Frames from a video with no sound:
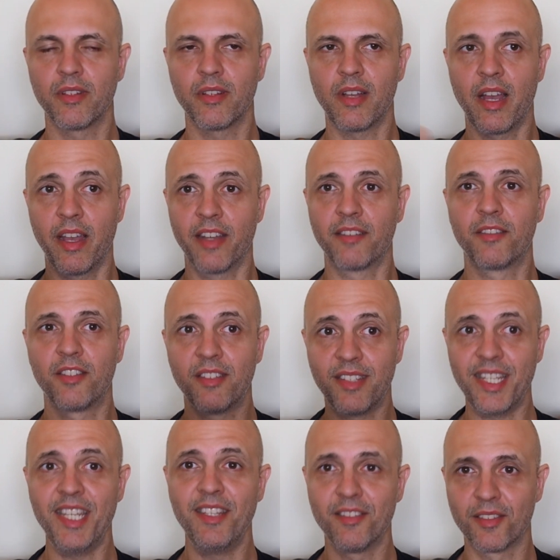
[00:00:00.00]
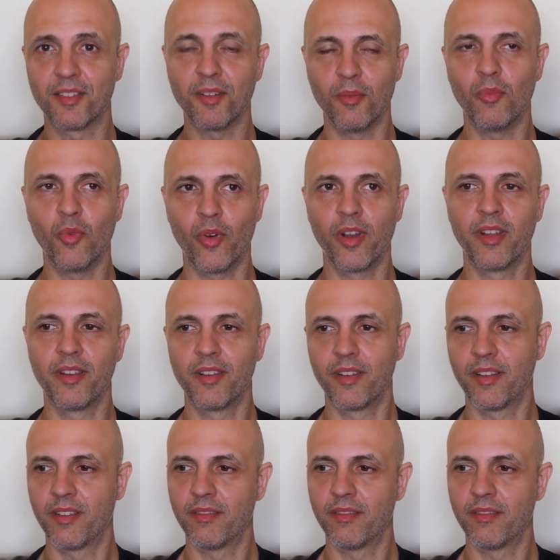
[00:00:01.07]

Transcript: I had seen someone,